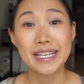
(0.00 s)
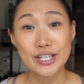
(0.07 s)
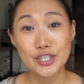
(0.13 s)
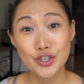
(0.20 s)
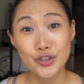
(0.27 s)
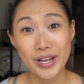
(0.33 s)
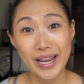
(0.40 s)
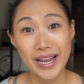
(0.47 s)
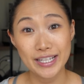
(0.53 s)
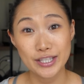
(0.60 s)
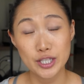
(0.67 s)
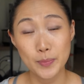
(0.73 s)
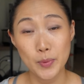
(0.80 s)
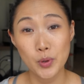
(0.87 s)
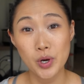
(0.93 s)
Yesterday, I
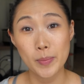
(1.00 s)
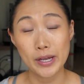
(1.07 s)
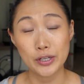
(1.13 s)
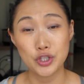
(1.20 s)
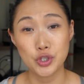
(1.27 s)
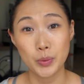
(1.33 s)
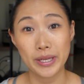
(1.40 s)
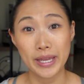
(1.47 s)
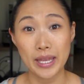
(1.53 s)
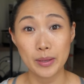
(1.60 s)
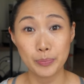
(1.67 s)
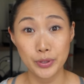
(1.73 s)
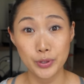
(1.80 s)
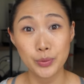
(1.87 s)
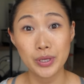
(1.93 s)
spoke about doing a
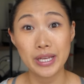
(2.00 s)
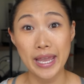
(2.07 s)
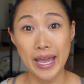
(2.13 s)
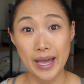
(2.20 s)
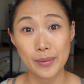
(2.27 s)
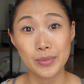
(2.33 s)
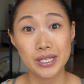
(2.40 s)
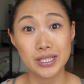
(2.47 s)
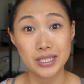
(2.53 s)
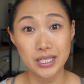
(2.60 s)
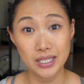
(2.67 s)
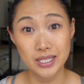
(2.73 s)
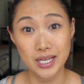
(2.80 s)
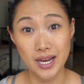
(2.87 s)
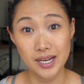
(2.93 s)
beauty cabinet
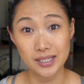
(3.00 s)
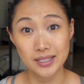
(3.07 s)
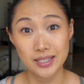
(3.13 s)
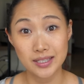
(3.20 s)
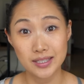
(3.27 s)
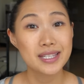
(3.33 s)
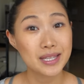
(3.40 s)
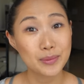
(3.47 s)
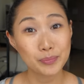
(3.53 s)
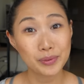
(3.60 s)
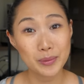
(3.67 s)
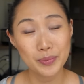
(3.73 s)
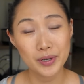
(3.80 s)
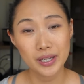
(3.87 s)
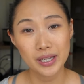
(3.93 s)
detox.
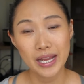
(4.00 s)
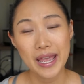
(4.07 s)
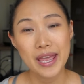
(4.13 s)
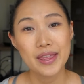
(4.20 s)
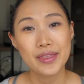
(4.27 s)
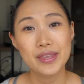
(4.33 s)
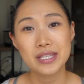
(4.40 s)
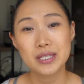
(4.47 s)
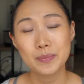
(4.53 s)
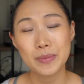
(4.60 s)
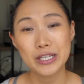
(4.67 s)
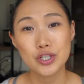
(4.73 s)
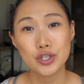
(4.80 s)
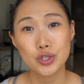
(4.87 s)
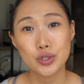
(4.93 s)
Simply put, this
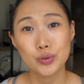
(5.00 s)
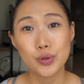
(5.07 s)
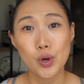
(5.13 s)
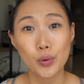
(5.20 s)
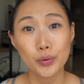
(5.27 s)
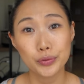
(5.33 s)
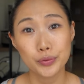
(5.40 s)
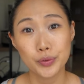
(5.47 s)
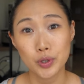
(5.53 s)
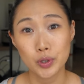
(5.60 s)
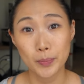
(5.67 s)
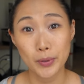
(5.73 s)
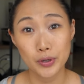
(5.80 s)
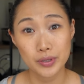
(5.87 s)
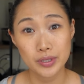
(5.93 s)
means to go through your
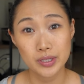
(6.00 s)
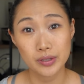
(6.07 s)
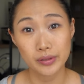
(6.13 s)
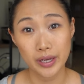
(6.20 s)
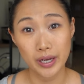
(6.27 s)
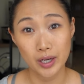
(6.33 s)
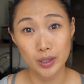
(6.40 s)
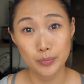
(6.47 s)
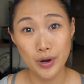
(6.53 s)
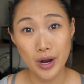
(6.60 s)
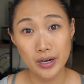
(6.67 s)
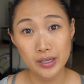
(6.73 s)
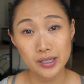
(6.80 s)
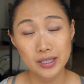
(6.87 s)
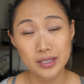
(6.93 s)
personal care
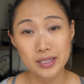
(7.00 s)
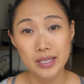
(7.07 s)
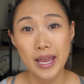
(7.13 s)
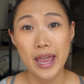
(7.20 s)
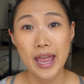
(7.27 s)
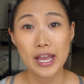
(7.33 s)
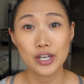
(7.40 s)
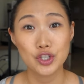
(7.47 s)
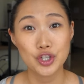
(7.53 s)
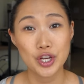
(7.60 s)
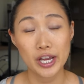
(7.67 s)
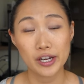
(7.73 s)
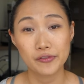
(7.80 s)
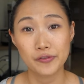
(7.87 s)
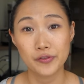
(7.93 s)
products and
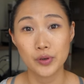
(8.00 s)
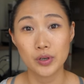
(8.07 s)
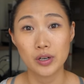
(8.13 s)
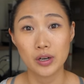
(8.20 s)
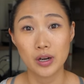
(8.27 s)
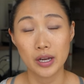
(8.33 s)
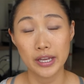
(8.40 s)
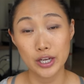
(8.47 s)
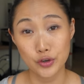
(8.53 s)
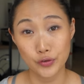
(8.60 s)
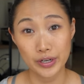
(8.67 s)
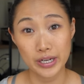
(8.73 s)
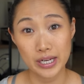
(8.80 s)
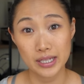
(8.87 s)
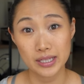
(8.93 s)
check for
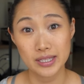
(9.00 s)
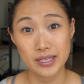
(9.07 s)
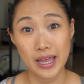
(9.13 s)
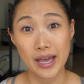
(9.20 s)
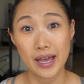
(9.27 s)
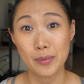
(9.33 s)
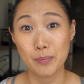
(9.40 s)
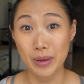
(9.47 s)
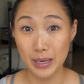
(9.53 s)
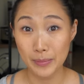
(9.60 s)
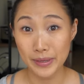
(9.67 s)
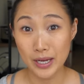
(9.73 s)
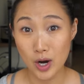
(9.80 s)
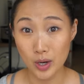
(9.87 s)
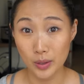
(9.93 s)
ingredients that may
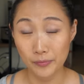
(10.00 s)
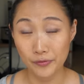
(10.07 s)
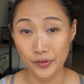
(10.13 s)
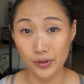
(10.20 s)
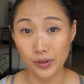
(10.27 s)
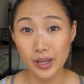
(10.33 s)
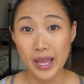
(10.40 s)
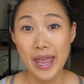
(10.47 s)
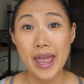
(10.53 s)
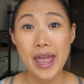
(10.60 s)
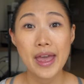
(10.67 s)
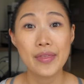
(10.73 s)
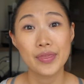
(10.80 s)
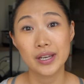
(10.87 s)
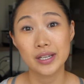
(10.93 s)
be harmful
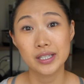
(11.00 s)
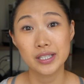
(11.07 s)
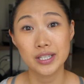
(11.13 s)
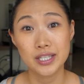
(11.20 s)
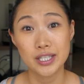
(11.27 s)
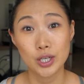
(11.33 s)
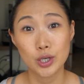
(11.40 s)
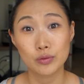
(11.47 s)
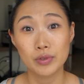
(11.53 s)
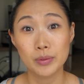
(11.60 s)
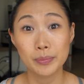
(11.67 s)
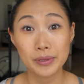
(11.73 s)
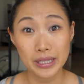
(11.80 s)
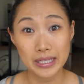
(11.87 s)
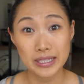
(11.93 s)
and then consider
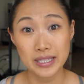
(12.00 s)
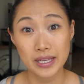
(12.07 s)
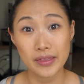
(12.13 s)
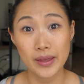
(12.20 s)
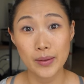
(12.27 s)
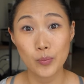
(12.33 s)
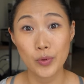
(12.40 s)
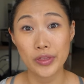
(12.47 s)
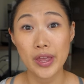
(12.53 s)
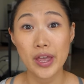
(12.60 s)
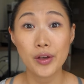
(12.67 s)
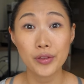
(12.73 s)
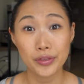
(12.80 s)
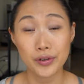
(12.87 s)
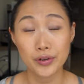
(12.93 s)
replacing them with
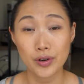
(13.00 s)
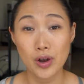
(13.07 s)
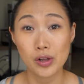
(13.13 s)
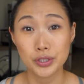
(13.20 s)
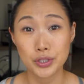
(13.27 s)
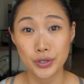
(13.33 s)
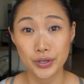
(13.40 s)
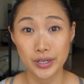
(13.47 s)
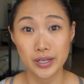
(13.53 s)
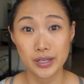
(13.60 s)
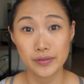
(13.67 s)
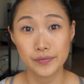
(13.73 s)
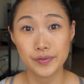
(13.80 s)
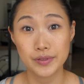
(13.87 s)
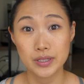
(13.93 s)
healthier
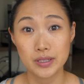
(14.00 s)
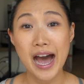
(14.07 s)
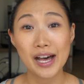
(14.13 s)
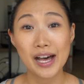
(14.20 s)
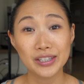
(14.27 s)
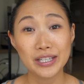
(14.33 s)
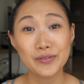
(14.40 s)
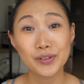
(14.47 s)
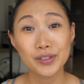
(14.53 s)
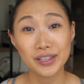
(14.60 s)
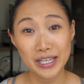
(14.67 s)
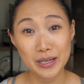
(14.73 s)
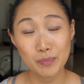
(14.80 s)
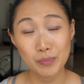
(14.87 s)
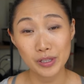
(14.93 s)
alternatives. leave a
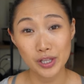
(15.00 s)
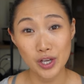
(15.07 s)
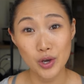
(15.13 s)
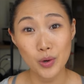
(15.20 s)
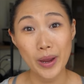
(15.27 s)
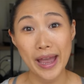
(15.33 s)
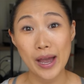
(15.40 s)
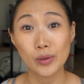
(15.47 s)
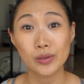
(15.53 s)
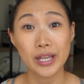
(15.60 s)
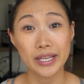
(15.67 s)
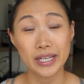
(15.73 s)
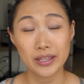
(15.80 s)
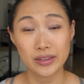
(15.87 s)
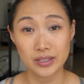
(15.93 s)
link below
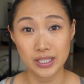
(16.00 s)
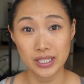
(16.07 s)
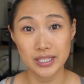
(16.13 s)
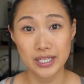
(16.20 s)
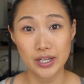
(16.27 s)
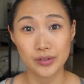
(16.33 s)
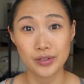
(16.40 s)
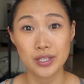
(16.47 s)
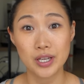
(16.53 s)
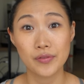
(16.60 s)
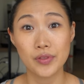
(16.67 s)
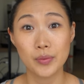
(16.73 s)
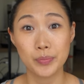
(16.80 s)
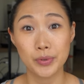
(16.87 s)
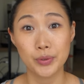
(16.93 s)
outlining the details
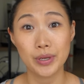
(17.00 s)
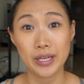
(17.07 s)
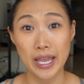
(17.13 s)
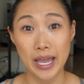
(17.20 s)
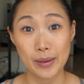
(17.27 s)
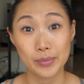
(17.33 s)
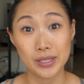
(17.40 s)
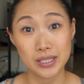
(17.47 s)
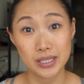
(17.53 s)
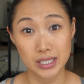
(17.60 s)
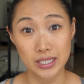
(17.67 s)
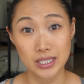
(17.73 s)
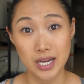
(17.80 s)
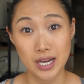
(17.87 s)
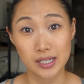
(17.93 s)
of the Beauty Cabinet
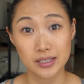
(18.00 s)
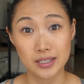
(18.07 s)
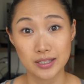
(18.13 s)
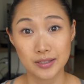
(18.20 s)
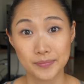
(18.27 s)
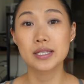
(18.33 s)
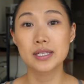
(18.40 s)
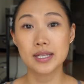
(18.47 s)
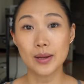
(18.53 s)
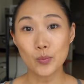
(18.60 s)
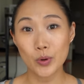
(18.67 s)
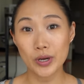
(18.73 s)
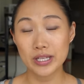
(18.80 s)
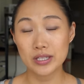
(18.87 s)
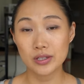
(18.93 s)
Detox.
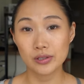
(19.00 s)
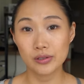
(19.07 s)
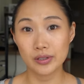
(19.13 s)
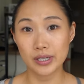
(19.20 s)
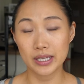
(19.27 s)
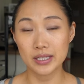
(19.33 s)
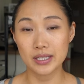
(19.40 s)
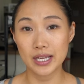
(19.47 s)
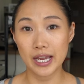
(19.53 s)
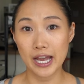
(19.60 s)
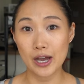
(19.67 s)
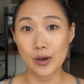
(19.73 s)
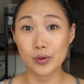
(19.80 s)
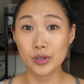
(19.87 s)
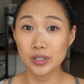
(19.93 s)
Some ways to look into
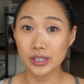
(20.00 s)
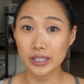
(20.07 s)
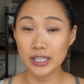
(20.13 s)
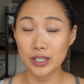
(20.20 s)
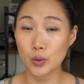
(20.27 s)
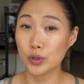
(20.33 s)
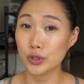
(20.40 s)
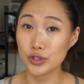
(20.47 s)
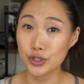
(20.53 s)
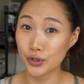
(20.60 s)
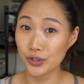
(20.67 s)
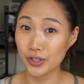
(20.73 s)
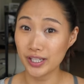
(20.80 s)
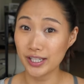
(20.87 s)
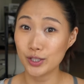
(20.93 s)
how clean or
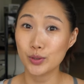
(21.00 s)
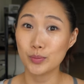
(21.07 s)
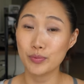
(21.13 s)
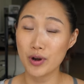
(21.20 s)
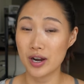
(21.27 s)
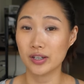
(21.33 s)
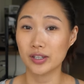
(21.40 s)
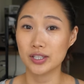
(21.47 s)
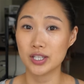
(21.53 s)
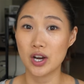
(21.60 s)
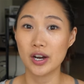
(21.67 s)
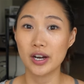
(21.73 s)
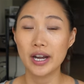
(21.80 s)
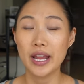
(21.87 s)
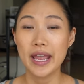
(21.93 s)
dirty your products
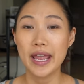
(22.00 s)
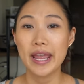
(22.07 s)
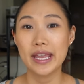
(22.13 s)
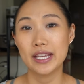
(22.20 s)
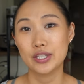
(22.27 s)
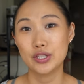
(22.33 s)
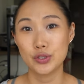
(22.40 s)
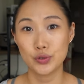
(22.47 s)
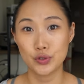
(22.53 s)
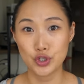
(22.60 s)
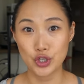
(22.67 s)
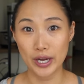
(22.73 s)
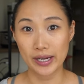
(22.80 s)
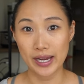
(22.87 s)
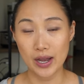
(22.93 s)
are is to
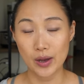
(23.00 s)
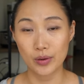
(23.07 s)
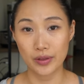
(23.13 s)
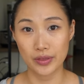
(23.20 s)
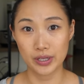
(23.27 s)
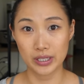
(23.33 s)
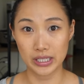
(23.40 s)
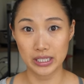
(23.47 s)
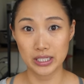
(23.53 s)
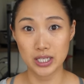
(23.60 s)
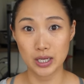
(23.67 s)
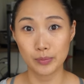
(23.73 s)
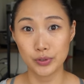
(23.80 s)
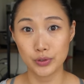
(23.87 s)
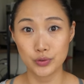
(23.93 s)
check out the
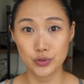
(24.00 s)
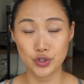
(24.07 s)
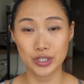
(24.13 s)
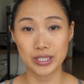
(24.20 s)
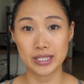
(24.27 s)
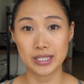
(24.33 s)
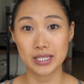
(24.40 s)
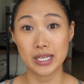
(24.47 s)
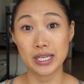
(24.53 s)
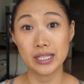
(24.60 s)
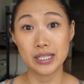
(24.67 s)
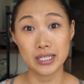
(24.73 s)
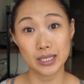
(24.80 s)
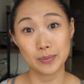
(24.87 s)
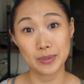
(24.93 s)
EWG
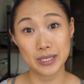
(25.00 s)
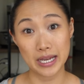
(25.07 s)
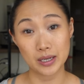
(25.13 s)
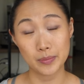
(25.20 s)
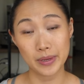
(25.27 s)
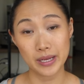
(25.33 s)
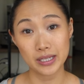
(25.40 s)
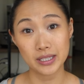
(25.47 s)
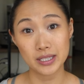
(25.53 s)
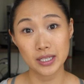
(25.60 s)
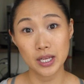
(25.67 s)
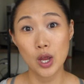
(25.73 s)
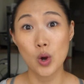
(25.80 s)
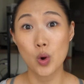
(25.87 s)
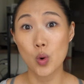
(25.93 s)
Skin Deep database
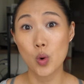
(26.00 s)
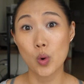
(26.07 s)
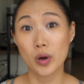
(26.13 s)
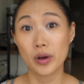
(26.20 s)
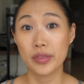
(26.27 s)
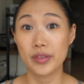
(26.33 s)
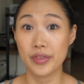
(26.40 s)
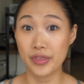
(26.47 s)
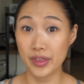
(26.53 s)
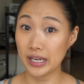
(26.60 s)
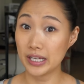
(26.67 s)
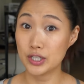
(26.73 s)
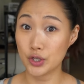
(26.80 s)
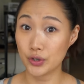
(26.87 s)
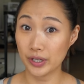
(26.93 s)
or the
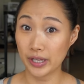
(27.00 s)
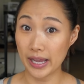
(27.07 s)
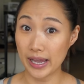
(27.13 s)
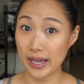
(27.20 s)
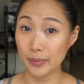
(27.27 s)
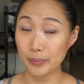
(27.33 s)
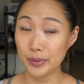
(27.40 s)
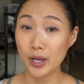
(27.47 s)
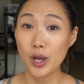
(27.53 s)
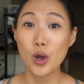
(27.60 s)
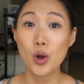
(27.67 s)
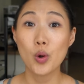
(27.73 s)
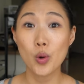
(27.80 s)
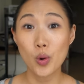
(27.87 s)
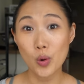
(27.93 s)
Think Dirty app
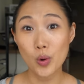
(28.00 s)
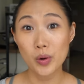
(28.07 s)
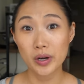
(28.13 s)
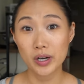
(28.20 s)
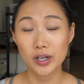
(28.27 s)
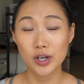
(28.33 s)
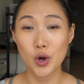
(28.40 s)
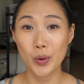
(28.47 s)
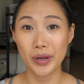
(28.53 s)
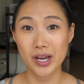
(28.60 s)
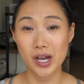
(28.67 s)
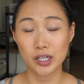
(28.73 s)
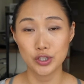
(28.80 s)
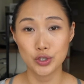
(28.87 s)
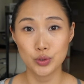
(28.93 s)
or going
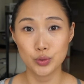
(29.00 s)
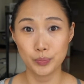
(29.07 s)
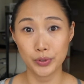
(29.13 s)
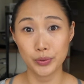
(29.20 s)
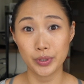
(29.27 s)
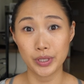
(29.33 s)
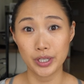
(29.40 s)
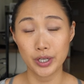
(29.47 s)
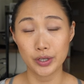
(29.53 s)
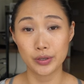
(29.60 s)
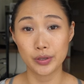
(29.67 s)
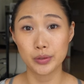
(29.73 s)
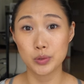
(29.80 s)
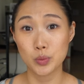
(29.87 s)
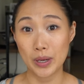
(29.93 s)
onto Beauty
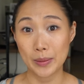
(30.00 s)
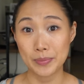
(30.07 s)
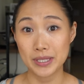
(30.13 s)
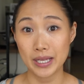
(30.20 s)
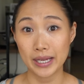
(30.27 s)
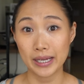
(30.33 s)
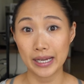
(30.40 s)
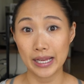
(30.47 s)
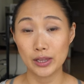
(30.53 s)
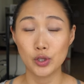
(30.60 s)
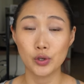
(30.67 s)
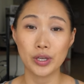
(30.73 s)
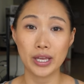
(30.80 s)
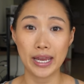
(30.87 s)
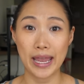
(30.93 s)
Heroes' website and
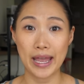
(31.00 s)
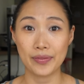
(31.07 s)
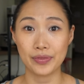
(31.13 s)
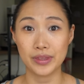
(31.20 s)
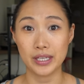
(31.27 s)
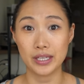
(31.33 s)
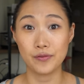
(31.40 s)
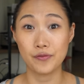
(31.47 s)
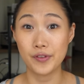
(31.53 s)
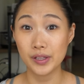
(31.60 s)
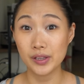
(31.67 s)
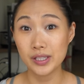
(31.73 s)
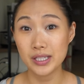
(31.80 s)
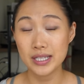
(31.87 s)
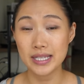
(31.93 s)
looking at the
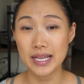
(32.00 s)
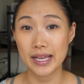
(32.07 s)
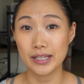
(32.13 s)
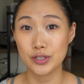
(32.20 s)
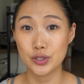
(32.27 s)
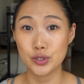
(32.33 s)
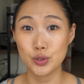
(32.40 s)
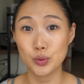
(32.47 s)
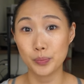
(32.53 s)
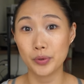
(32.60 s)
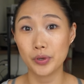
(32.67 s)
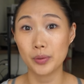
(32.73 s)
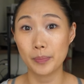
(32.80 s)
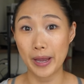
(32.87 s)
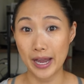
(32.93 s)
villains and
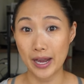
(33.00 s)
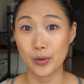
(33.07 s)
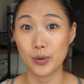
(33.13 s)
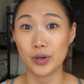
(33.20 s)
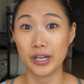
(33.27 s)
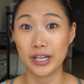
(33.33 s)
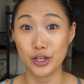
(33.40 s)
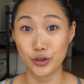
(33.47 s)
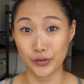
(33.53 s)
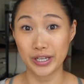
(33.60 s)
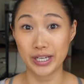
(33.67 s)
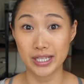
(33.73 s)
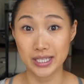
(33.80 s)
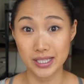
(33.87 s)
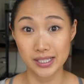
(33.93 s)
superpower
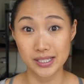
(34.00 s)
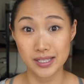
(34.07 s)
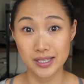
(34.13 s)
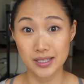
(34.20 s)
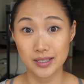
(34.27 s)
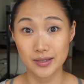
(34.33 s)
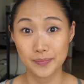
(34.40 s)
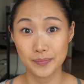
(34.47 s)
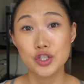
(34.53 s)
ingredients list.